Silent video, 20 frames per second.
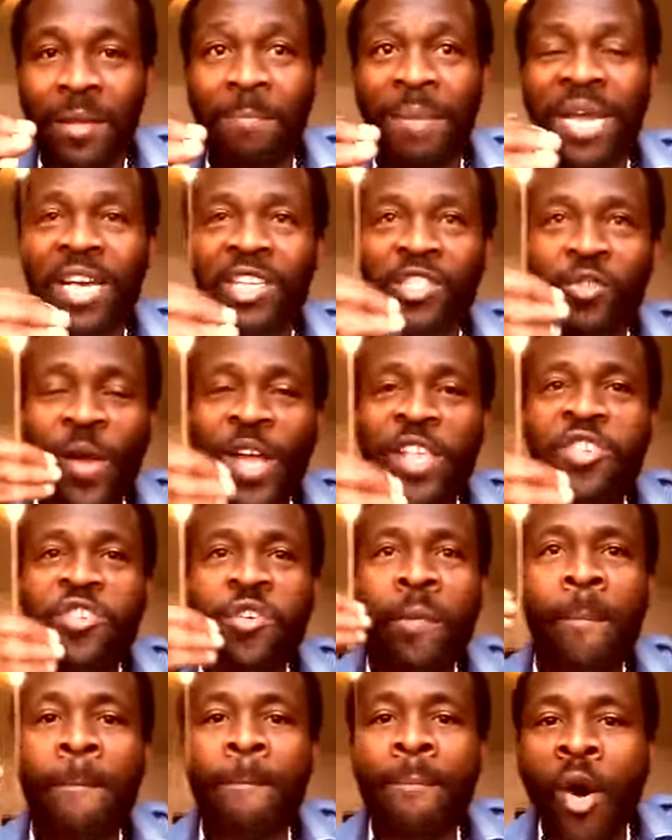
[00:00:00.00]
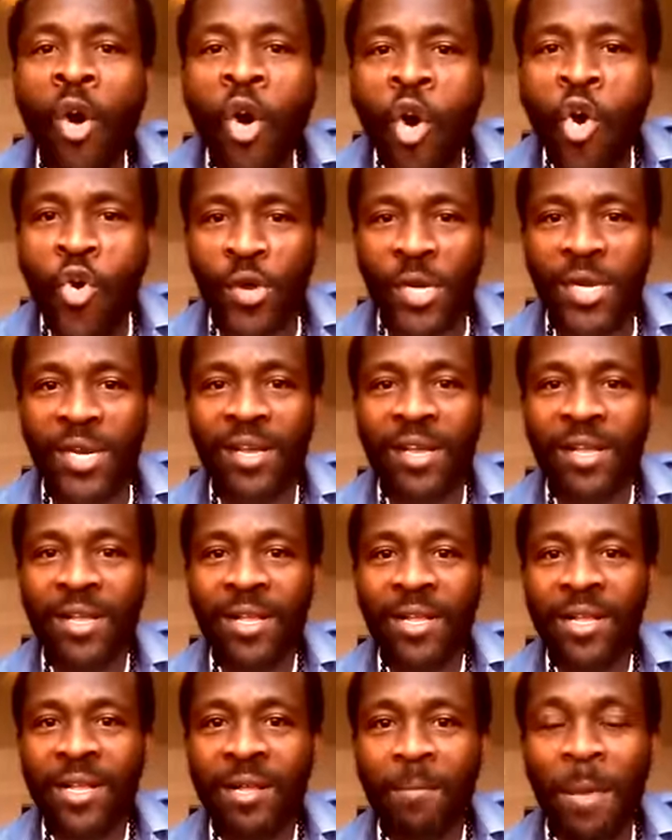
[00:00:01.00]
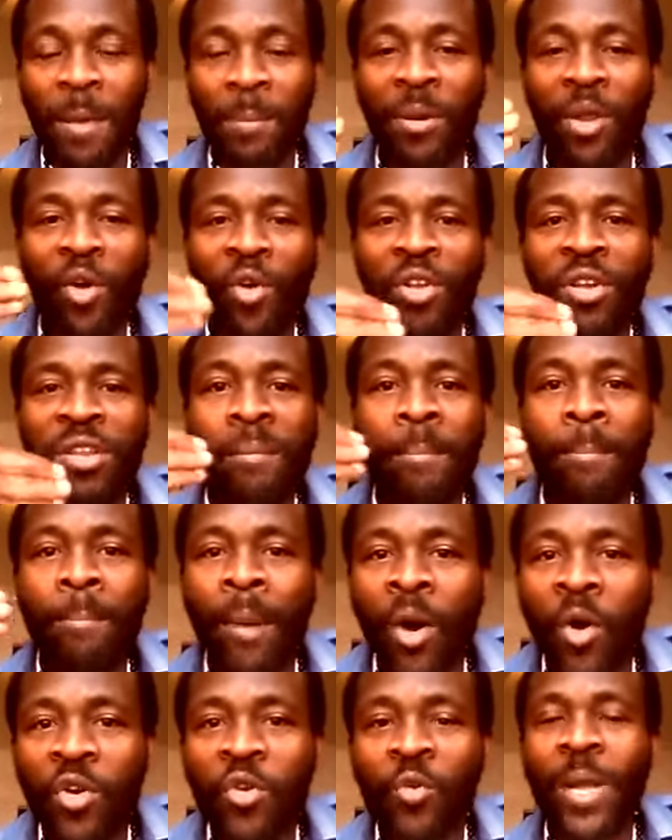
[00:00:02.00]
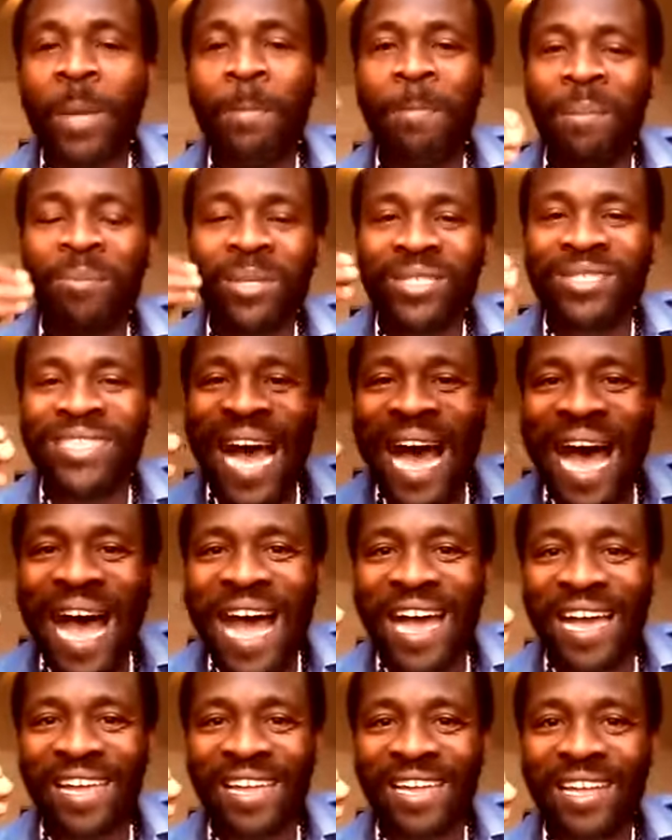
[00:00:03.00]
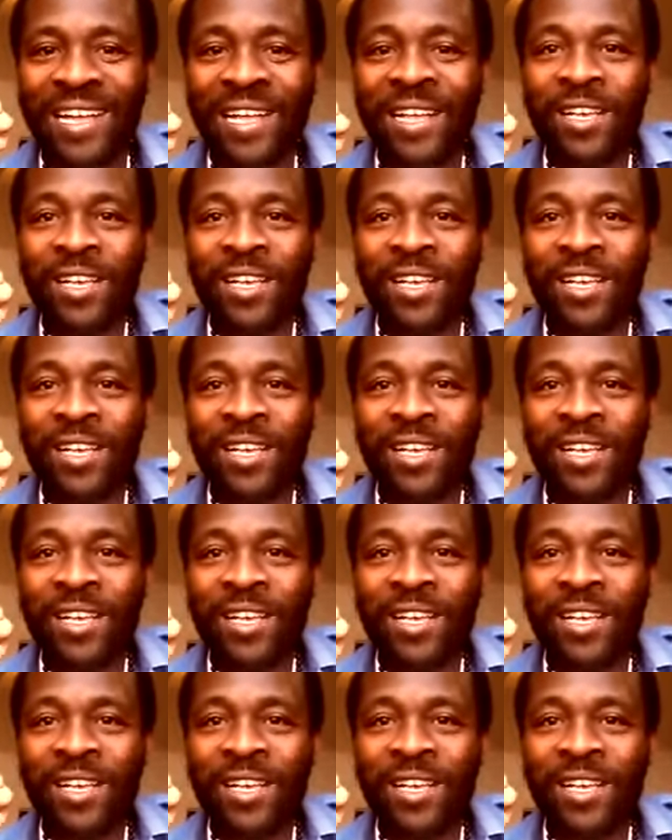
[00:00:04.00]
Because when you moan, people only moan when people die.